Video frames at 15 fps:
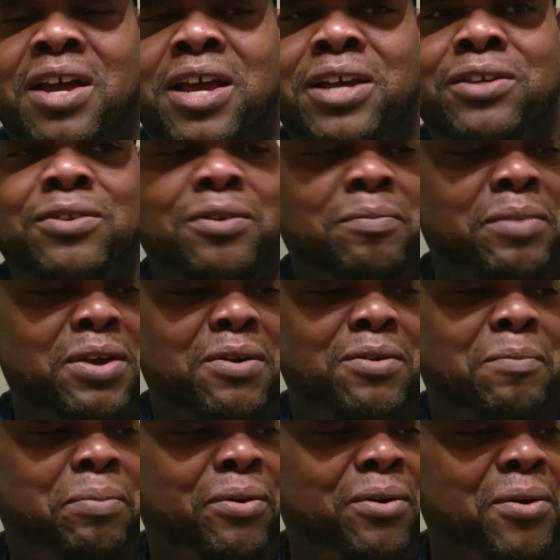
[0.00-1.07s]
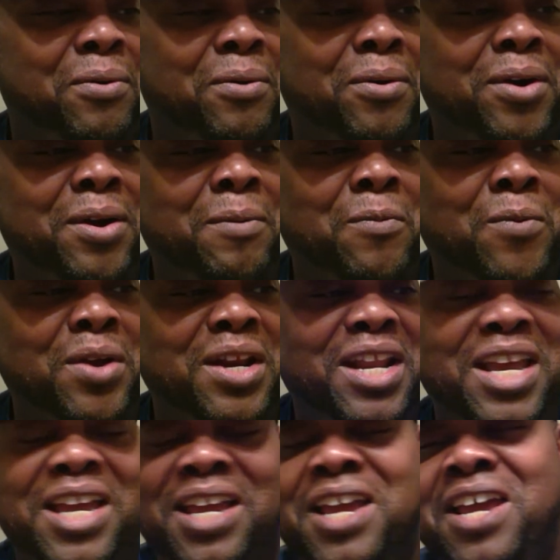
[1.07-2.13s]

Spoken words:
I asked her to be on the program one day.